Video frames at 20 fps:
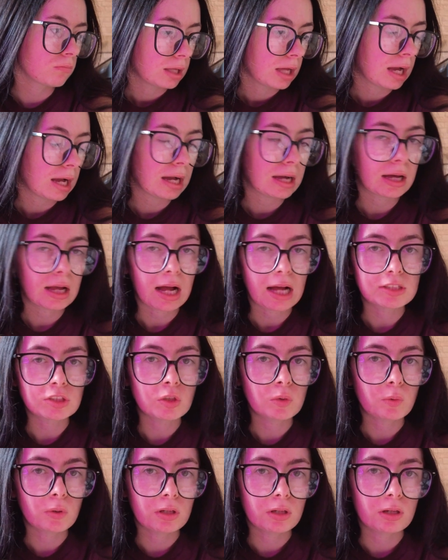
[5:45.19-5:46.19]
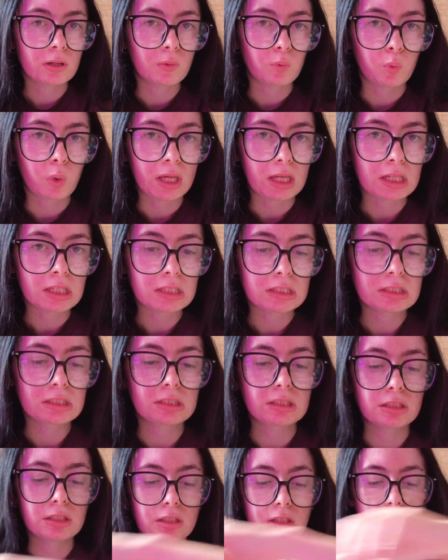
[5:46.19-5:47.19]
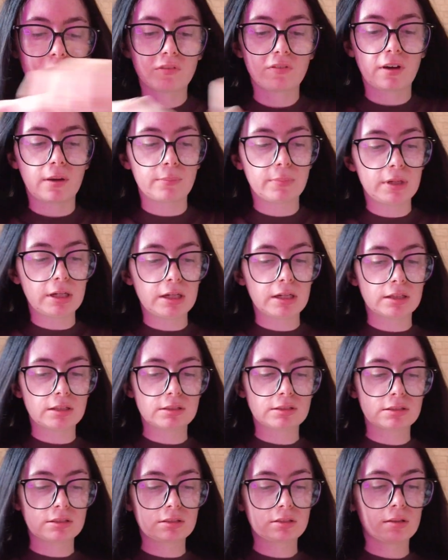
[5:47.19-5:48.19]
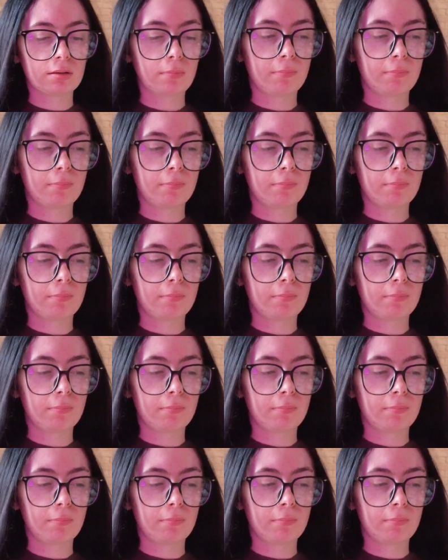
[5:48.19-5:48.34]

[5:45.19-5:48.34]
I don't want to waste the fabrics